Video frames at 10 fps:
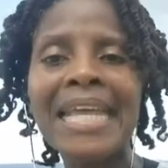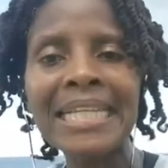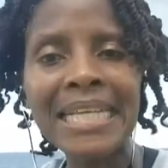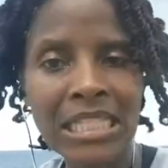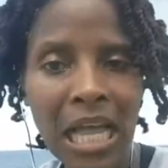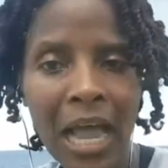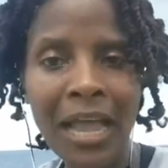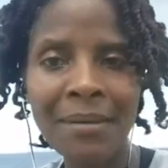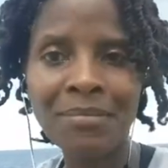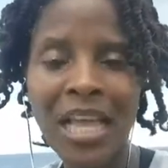
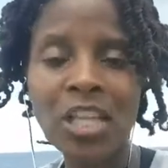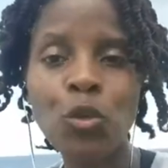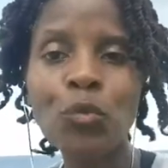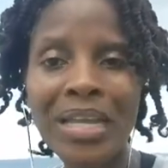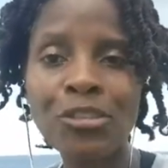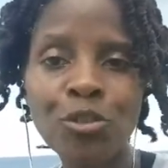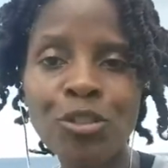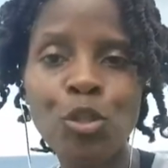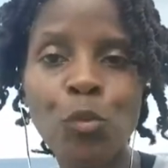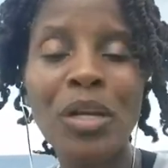Anytime that you enter
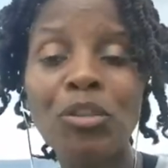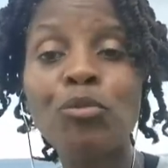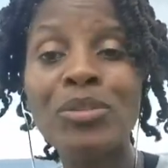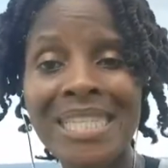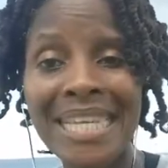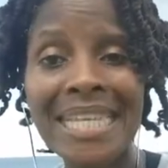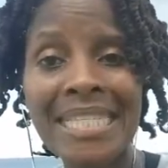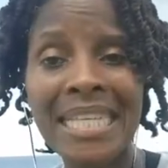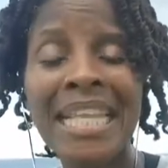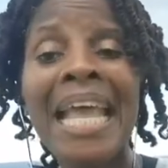into a new
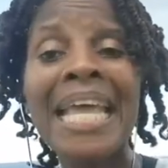season,